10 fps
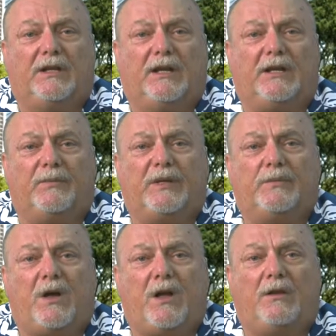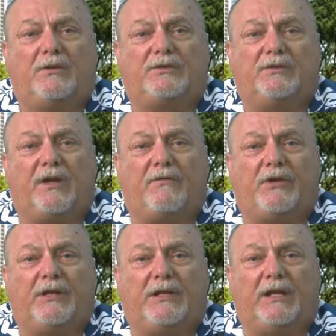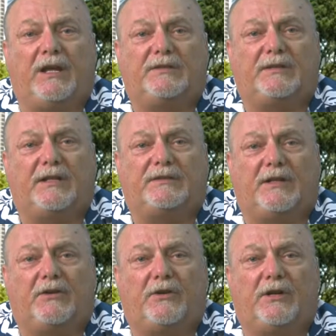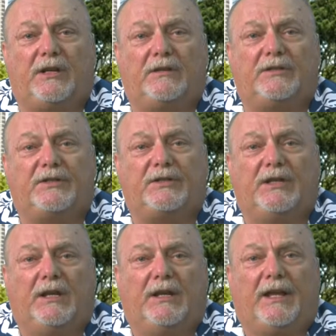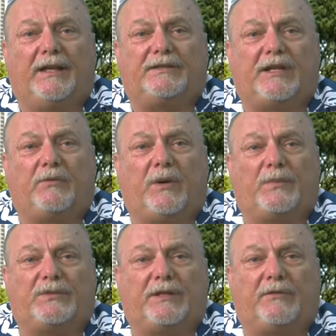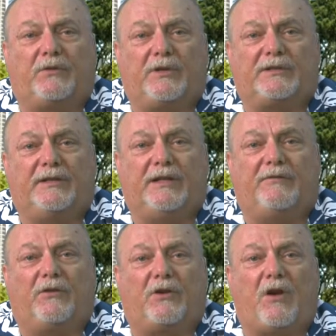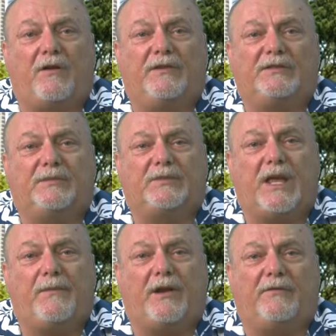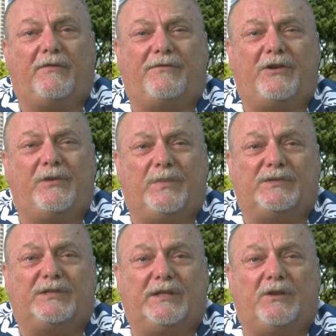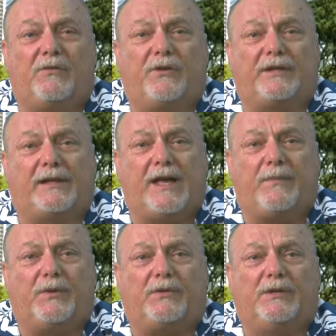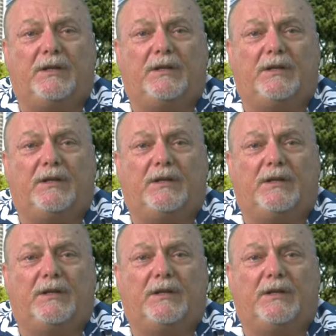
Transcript: And a big mahalo to Governor Ige, State Senator English, and State Representative Chris Lee for carving some time out of a very busy day over at the Capitol